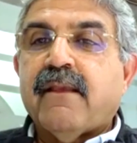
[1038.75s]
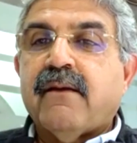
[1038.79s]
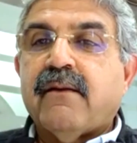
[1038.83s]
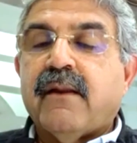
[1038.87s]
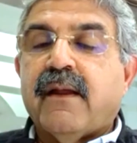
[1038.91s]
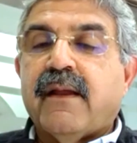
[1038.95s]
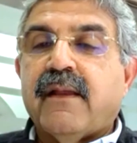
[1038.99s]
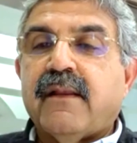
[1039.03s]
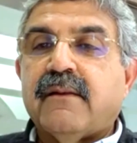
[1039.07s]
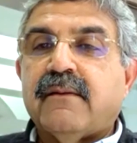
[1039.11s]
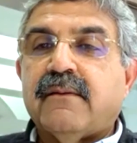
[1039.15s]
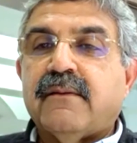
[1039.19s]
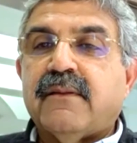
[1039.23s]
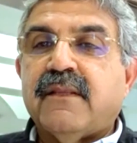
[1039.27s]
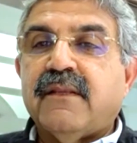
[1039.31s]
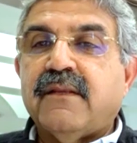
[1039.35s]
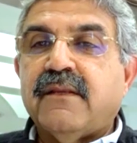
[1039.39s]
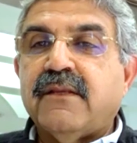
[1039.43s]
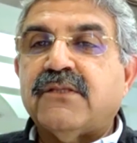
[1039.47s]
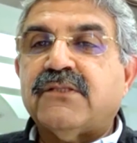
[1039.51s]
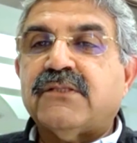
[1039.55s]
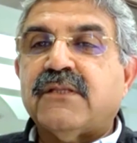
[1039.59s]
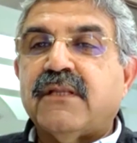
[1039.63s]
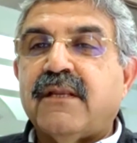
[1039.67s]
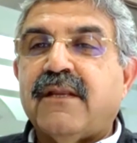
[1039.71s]
Right? The
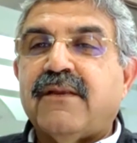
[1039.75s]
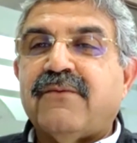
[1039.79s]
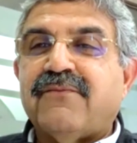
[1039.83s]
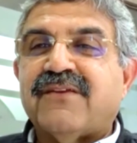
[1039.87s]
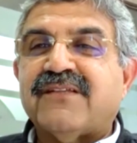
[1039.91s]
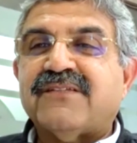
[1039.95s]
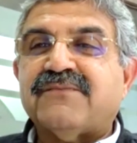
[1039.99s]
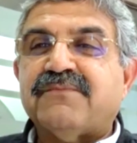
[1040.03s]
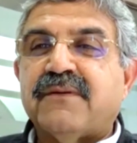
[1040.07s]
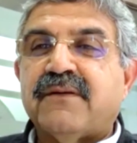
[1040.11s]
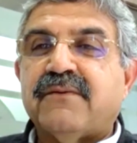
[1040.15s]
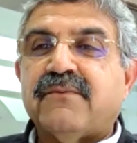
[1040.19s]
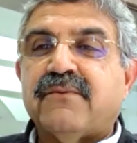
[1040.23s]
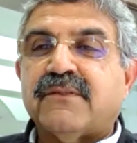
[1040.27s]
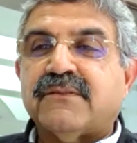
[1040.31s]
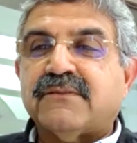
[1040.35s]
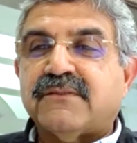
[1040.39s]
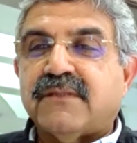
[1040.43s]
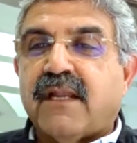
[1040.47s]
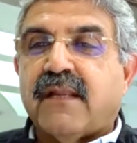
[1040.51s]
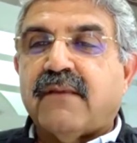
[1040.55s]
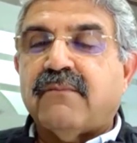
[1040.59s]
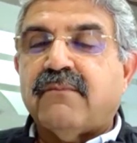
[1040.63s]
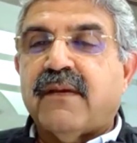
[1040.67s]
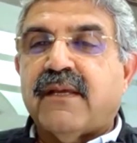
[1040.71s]
initial investment was
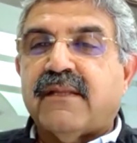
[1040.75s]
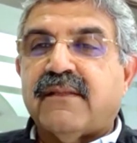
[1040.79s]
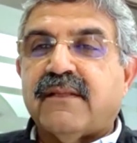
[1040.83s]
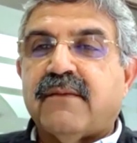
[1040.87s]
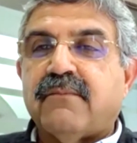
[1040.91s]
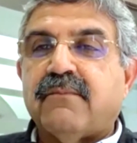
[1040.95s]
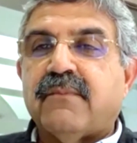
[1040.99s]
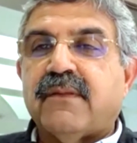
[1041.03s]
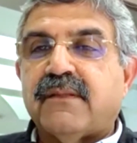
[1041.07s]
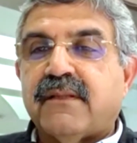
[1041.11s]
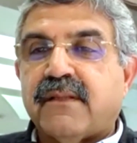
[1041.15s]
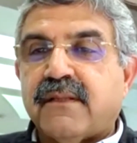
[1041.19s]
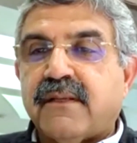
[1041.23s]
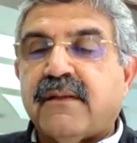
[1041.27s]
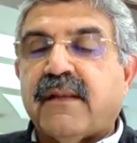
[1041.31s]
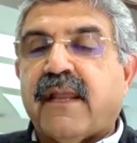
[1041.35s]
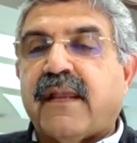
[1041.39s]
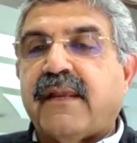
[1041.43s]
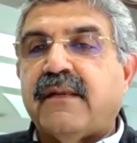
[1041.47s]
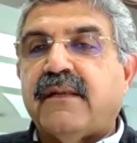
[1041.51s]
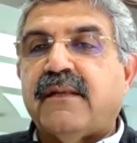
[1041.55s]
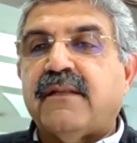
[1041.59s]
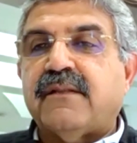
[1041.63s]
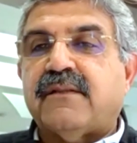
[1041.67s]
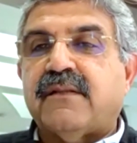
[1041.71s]
done by them, but in
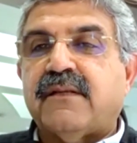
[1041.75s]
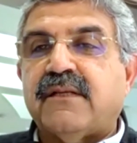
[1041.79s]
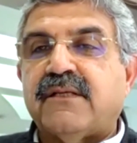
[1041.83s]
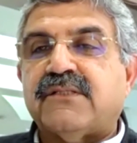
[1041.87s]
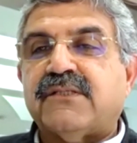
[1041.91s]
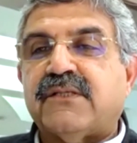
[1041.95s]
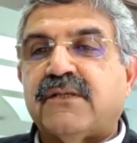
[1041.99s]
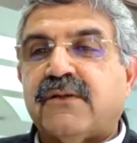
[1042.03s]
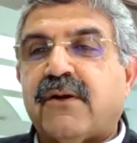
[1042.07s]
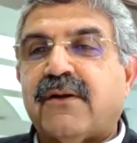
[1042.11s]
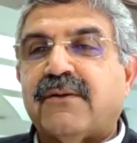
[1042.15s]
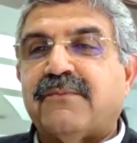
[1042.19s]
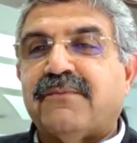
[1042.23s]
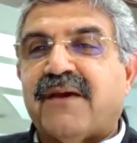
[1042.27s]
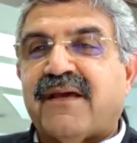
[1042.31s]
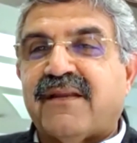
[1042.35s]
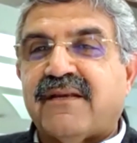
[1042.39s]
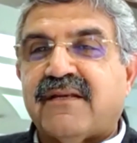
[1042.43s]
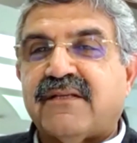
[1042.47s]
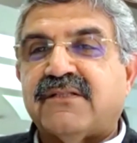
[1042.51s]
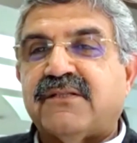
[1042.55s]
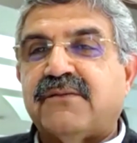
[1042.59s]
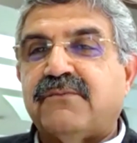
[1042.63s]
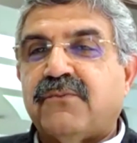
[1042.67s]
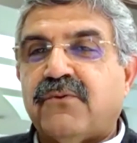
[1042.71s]
93 she got
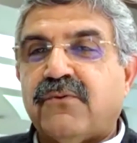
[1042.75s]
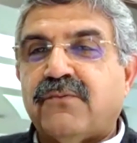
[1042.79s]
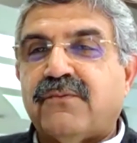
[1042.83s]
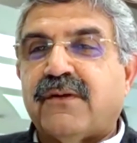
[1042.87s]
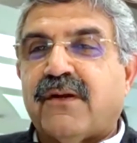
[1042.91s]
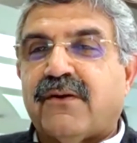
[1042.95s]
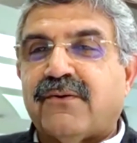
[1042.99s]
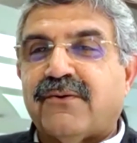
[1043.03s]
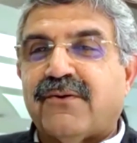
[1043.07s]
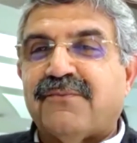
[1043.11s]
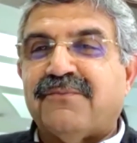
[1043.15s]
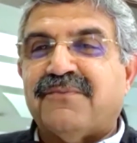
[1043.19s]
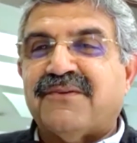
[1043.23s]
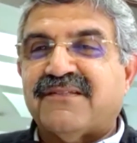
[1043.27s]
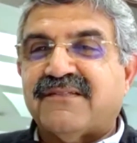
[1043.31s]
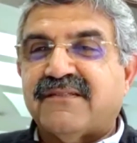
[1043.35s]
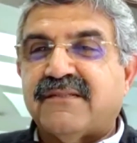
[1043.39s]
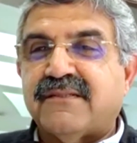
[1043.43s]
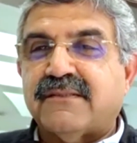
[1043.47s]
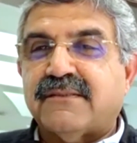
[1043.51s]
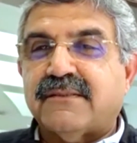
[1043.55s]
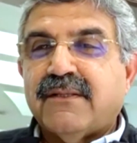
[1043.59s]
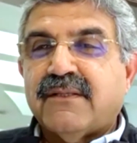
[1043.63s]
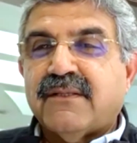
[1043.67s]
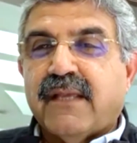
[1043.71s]
married, she moved out of
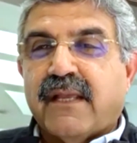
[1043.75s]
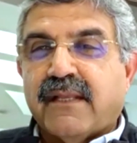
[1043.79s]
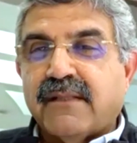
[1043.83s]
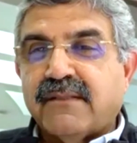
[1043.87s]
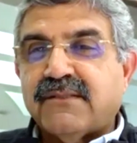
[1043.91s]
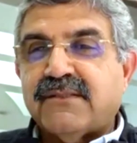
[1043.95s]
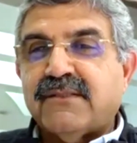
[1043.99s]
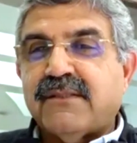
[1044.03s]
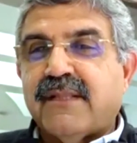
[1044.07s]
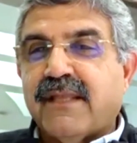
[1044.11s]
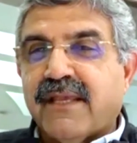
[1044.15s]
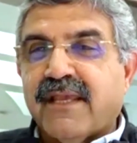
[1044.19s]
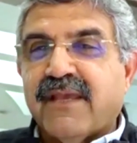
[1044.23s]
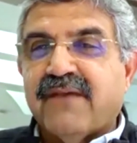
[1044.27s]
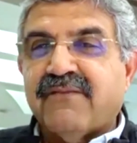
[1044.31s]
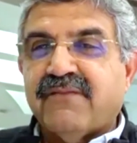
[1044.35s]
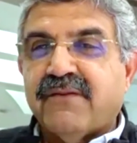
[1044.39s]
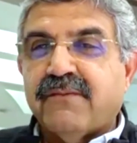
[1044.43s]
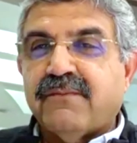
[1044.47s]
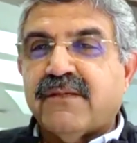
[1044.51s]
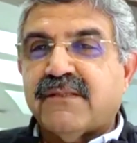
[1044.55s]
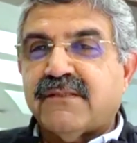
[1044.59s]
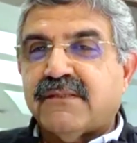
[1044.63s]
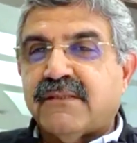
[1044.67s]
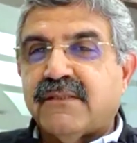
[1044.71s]
business and they gave the
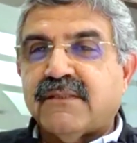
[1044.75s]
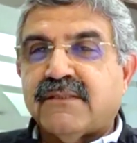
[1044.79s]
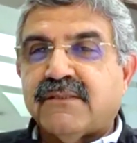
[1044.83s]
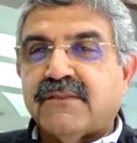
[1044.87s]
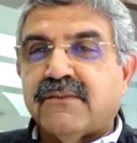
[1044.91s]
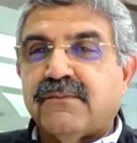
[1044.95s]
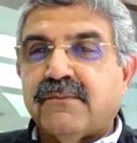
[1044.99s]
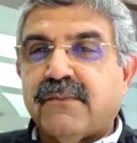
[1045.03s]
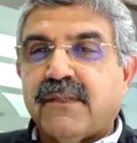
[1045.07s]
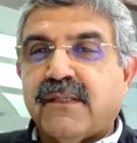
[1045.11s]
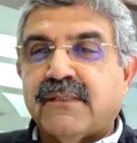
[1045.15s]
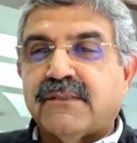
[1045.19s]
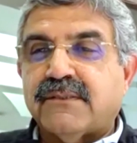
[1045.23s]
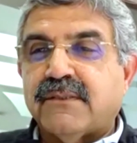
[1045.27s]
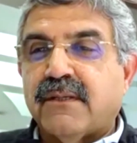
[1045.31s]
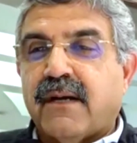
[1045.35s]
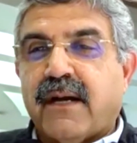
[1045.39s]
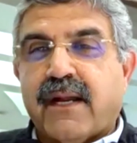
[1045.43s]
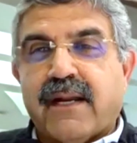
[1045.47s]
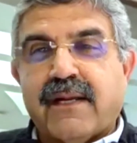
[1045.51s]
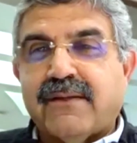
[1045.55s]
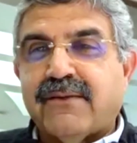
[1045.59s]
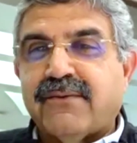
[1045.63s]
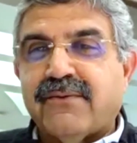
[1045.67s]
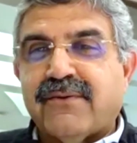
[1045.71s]
business to me. So
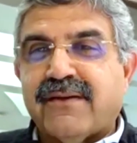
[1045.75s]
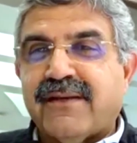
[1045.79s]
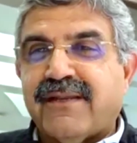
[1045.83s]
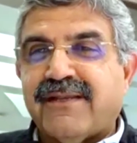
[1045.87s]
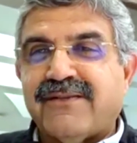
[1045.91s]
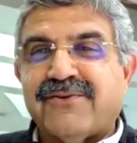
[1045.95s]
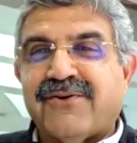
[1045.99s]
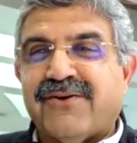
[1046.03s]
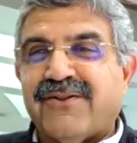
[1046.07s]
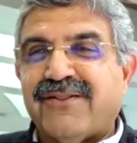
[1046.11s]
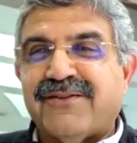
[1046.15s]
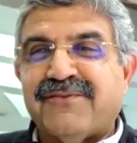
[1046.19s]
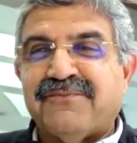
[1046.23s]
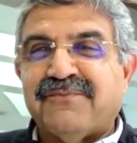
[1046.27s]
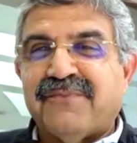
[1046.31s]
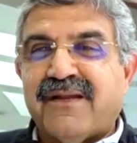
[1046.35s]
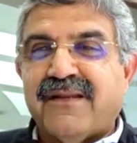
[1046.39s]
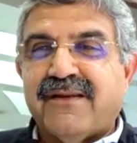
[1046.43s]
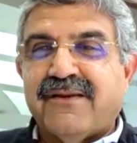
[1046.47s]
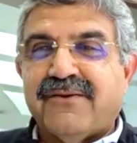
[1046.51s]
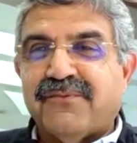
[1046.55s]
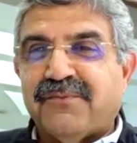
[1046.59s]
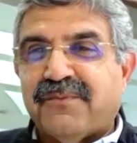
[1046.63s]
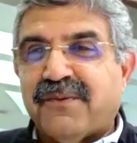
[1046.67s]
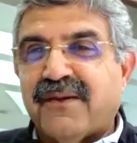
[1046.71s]
I had to arrange all the
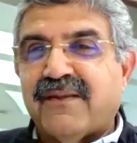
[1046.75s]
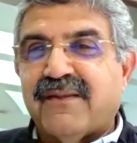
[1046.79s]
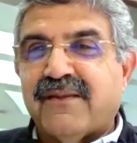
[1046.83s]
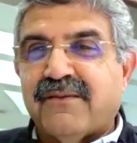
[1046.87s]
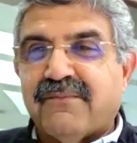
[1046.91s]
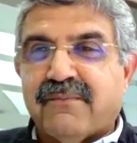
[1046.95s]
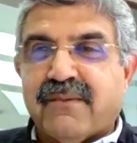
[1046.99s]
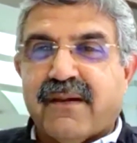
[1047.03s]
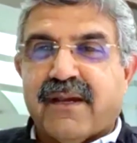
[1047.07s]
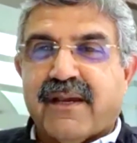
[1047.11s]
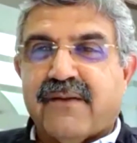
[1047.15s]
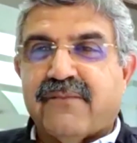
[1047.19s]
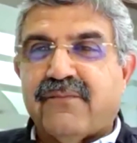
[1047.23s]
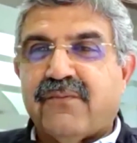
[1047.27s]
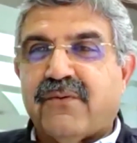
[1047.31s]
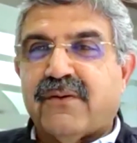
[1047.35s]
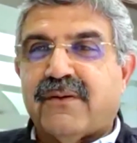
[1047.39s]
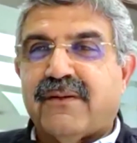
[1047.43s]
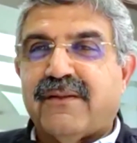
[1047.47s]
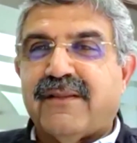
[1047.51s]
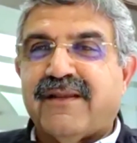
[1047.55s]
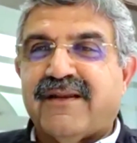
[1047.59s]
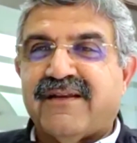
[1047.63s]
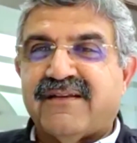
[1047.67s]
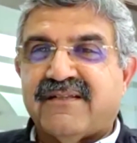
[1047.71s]
money to pay them back for
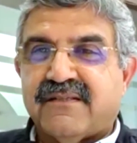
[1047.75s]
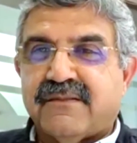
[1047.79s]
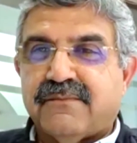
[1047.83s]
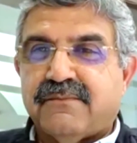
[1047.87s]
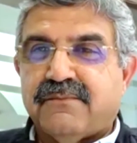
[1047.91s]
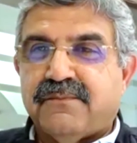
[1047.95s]
debt.